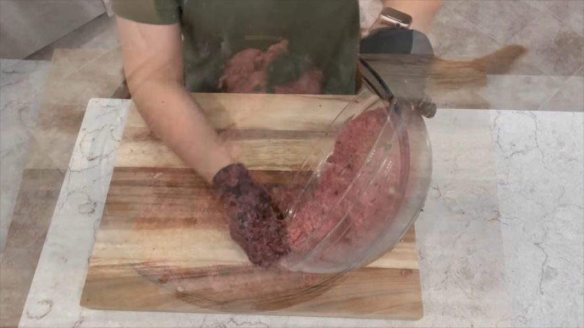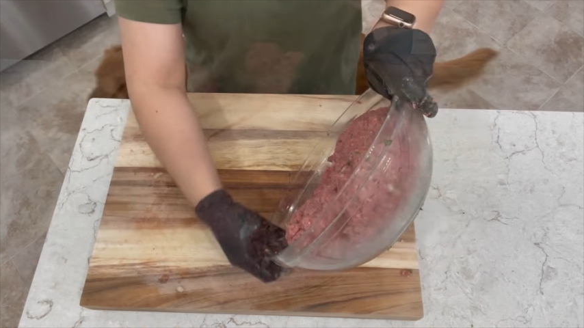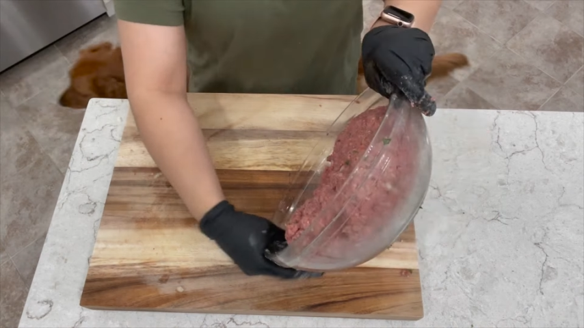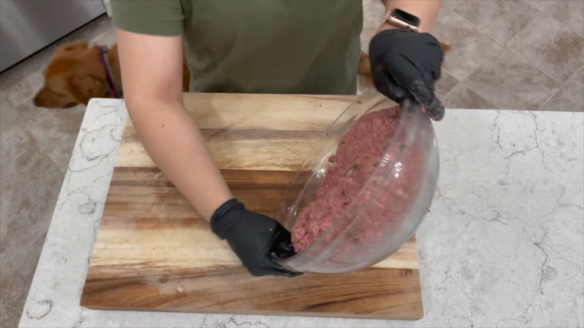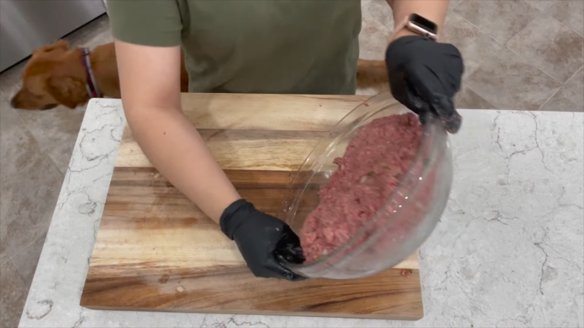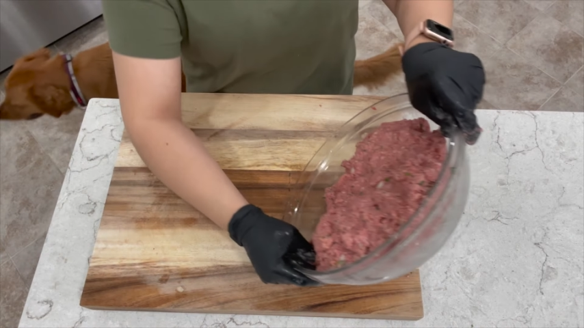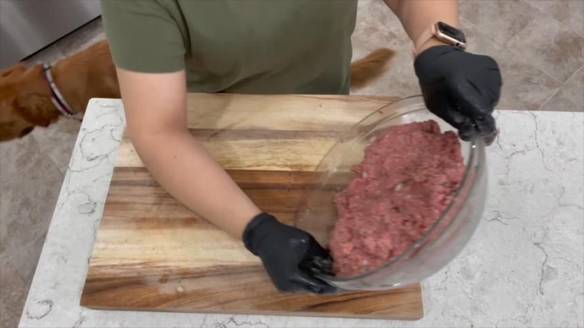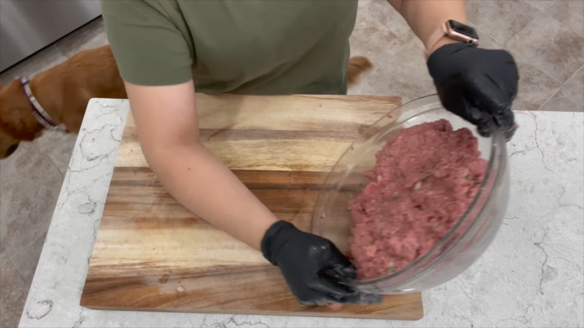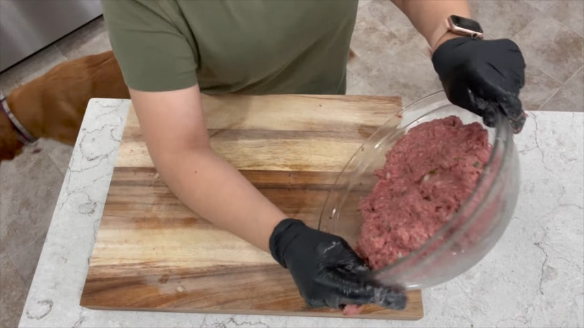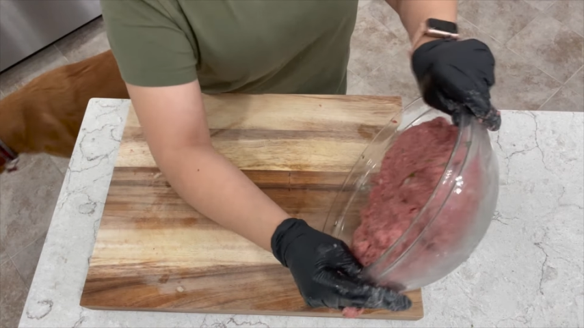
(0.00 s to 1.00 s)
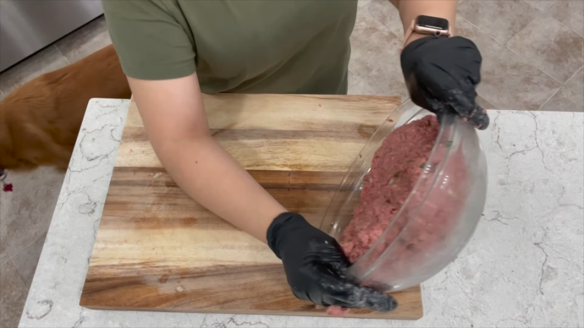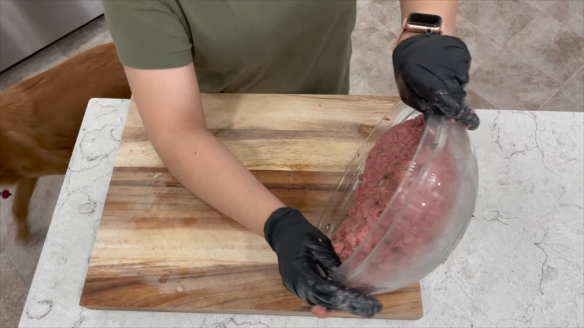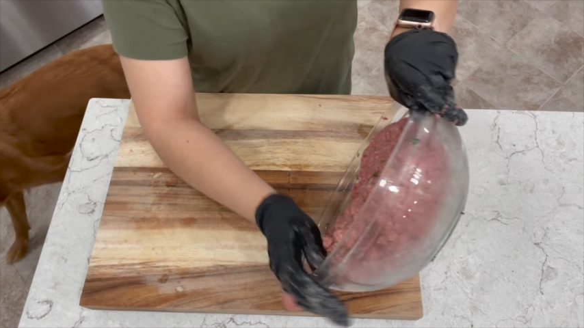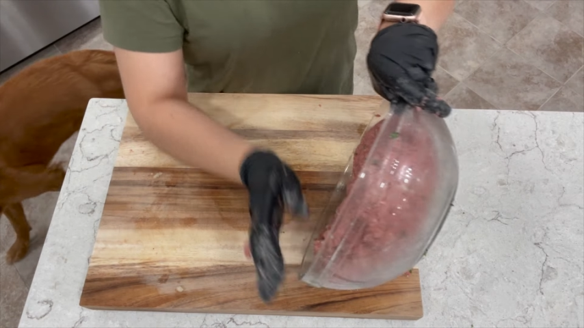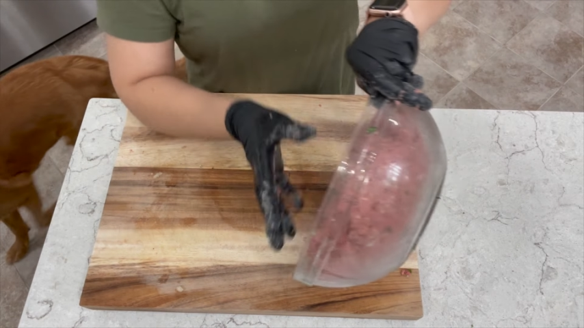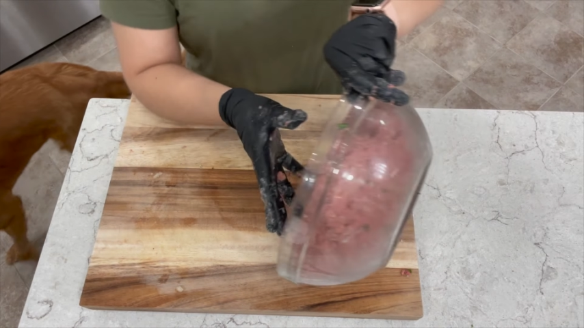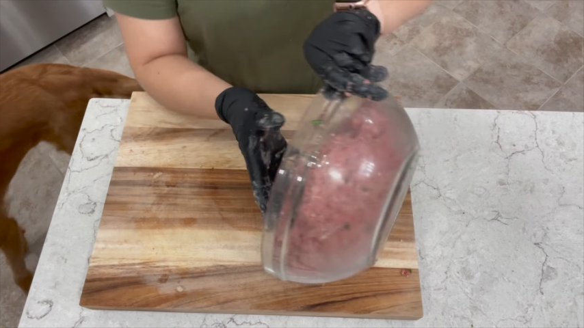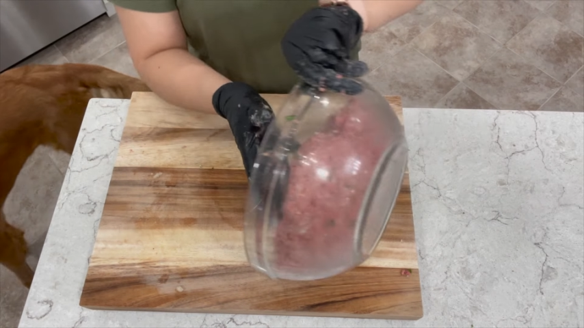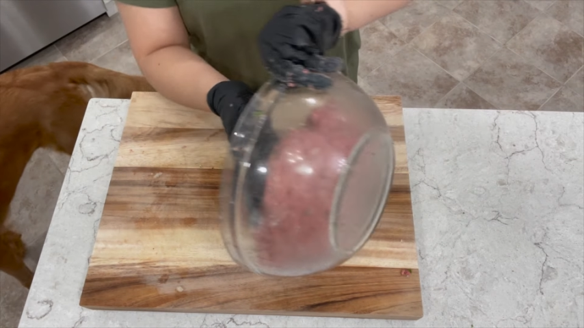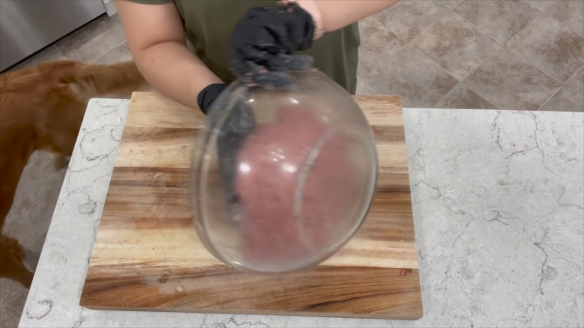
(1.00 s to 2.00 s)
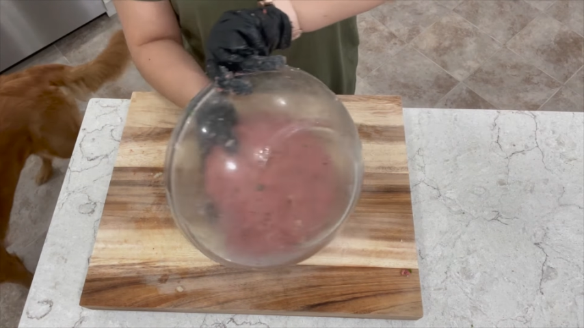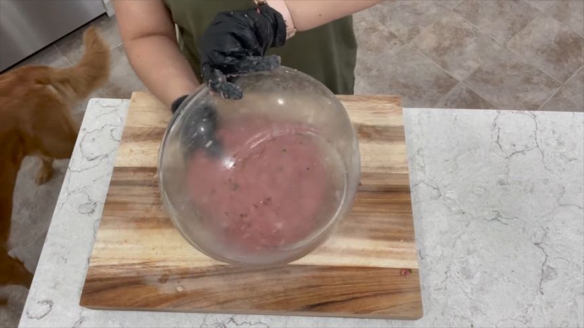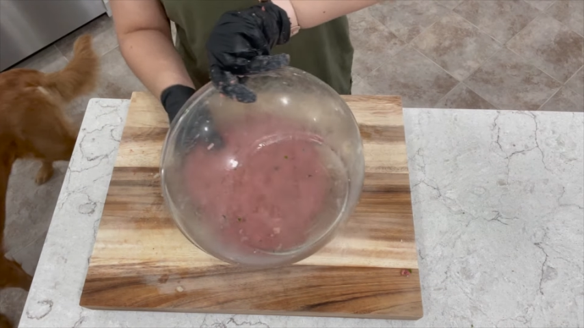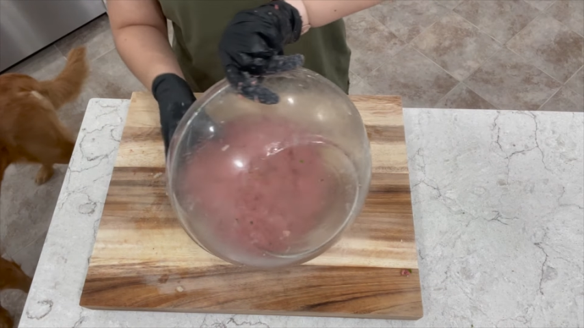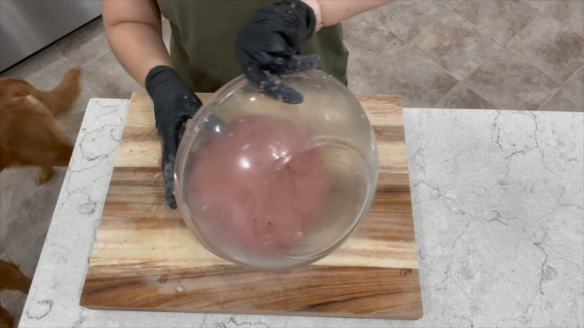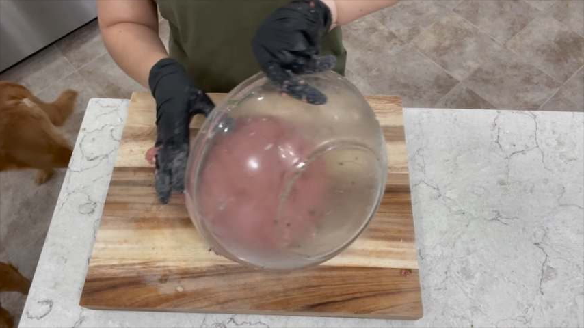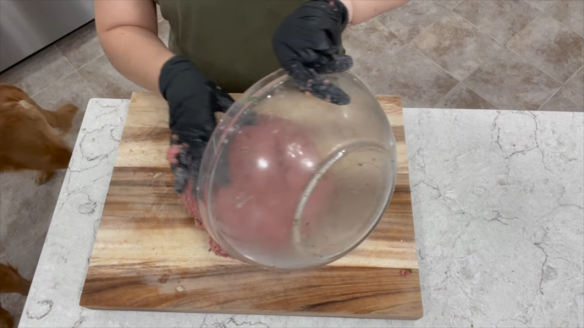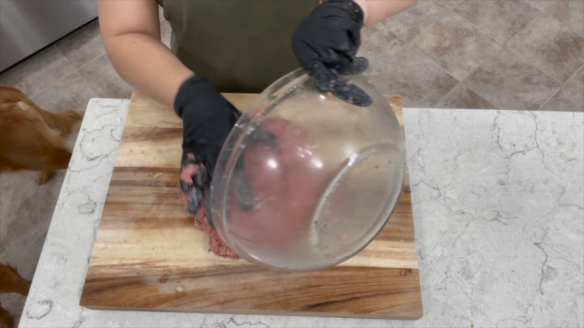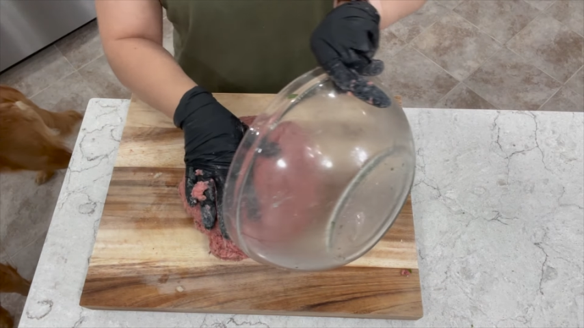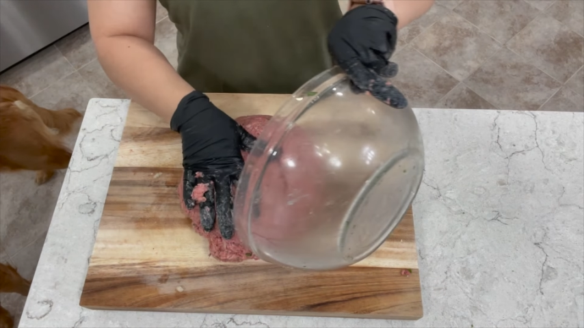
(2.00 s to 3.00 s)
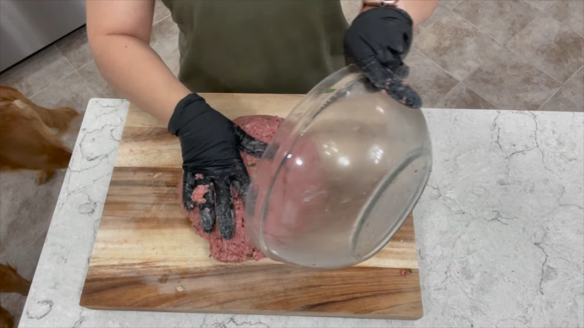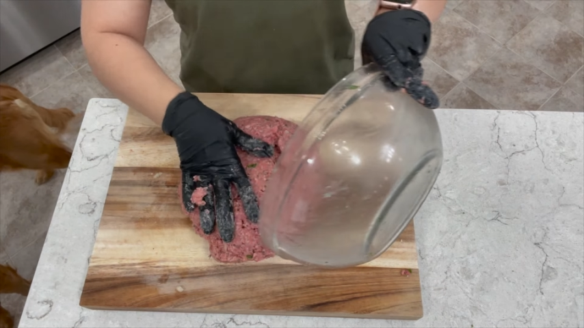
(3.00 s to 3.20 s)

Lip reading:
Nobody's mouth can be seen.